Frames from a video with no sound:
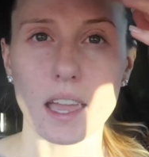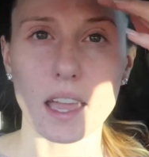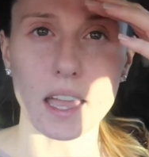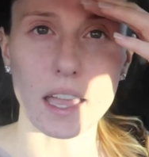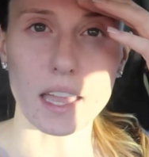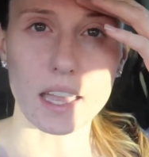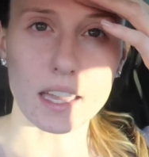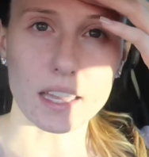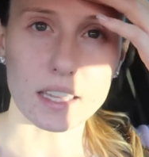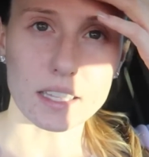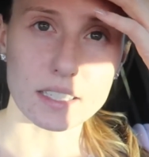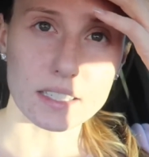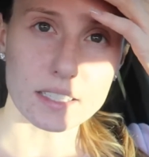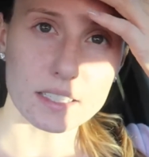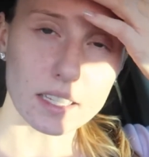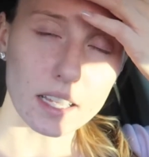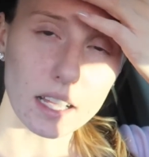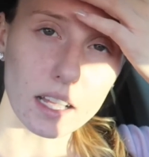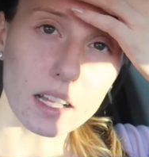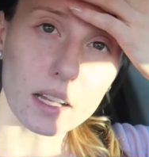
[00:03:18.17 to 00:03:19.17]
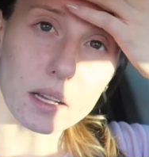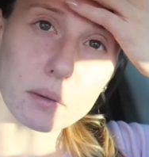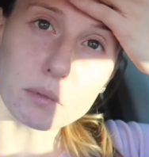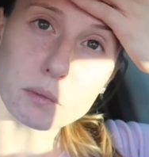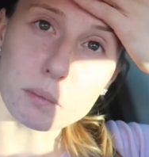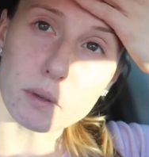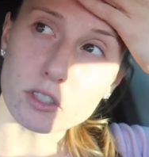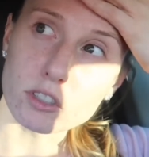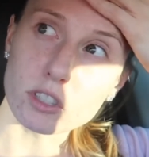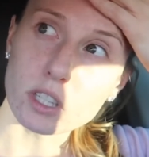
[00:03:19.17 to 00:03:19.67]
and um,
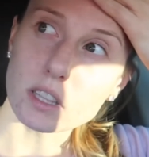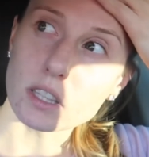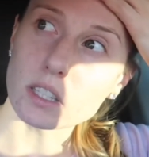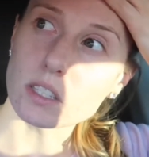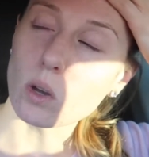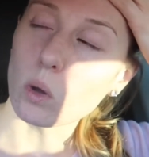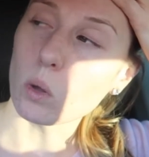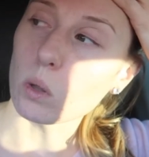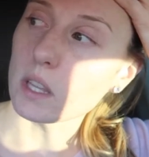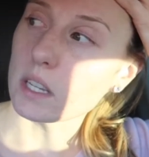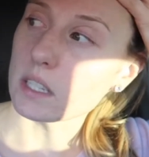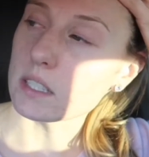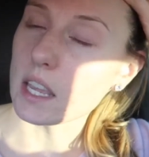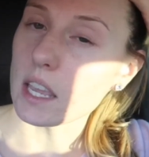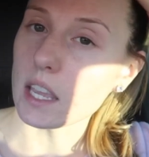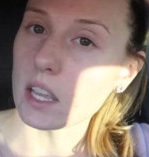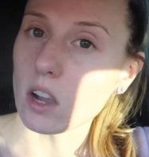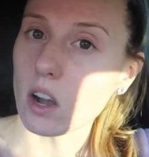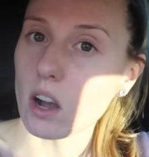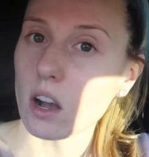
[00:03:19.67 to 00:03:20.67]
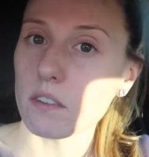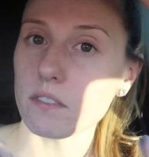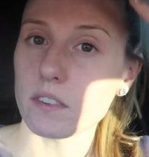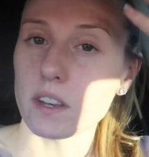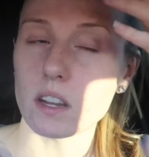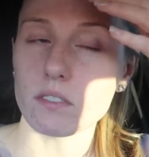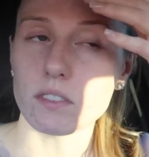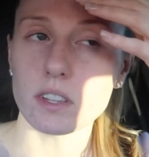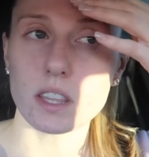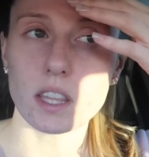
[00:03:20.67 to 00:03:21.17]
especially like the whole like takeoff and
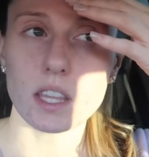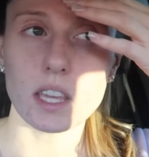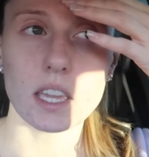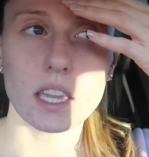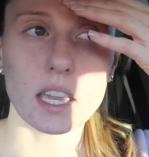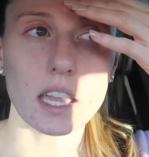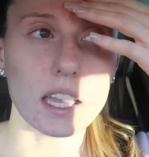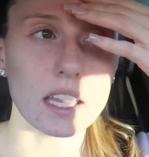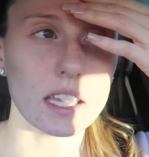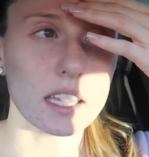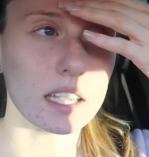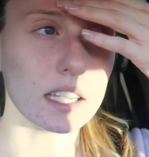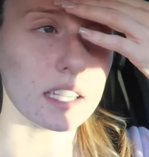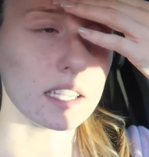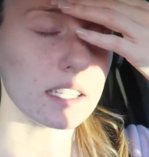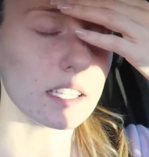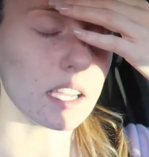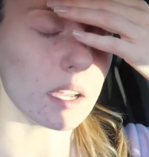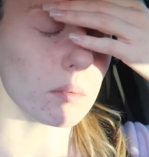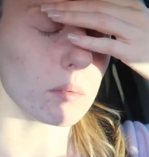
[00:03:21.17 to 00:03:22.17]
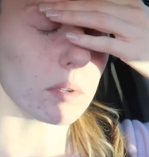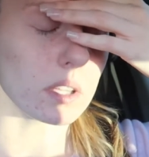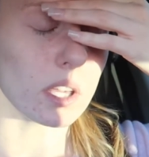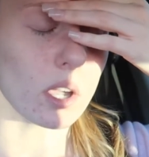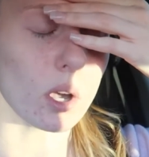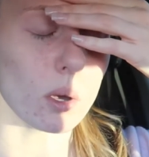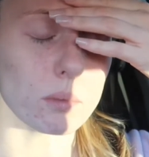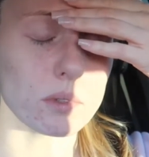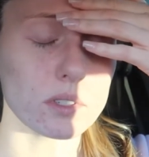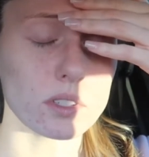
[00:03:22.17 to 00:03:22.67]
everything and I really
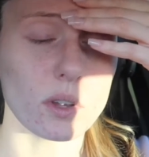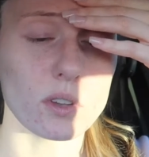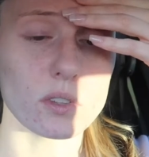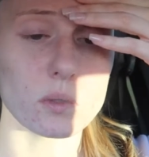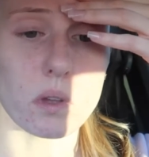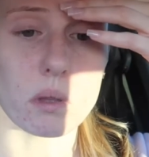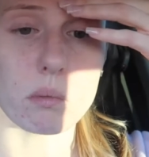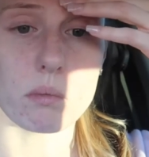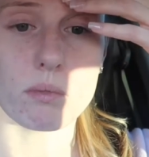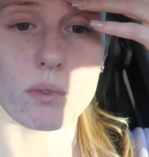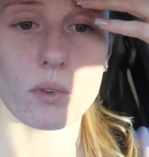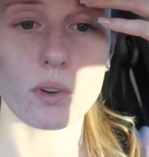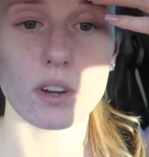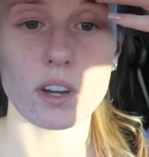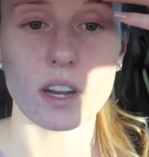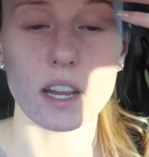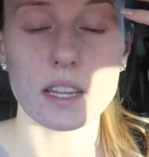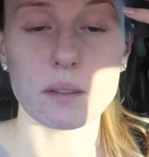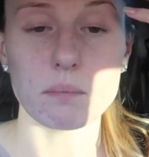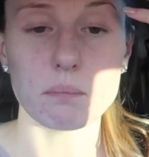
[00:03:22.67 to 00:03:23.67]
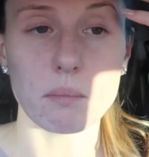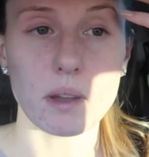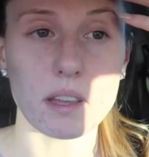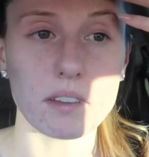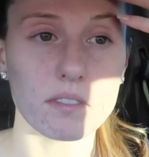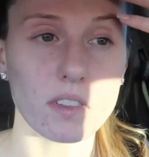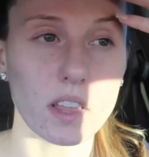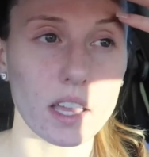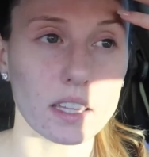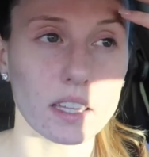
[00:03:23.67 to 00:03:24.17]
hope this goes away before I, my
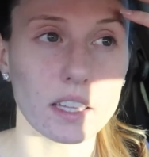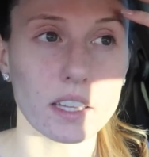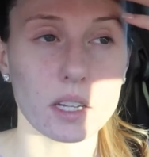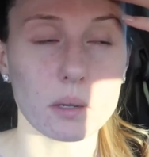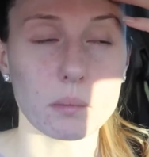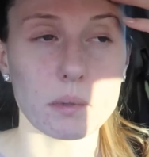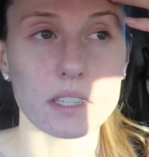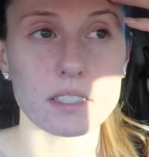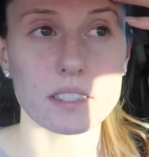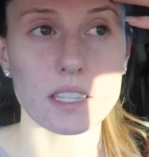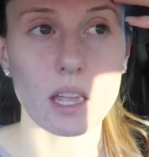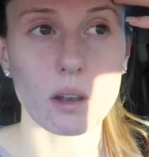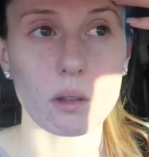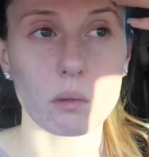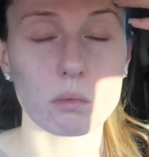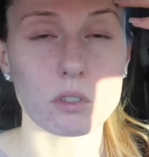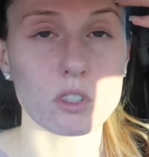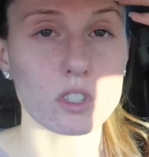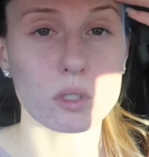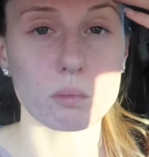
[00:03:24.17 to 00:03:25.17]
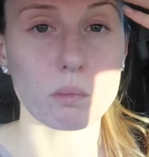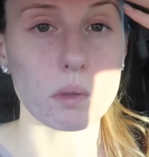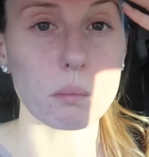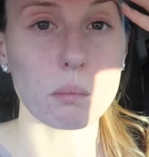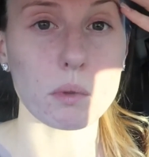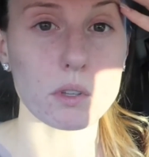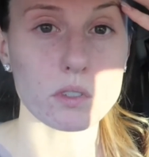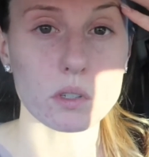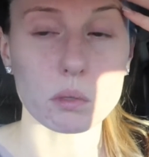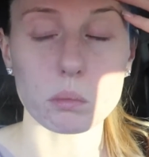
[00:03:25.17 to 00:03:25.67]
flight later because that'll just be
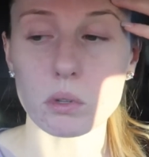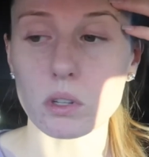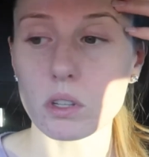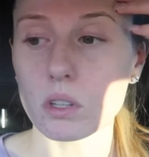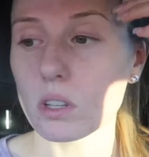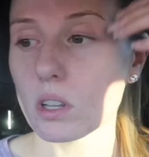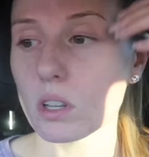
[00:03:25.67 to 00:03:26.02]
miserable.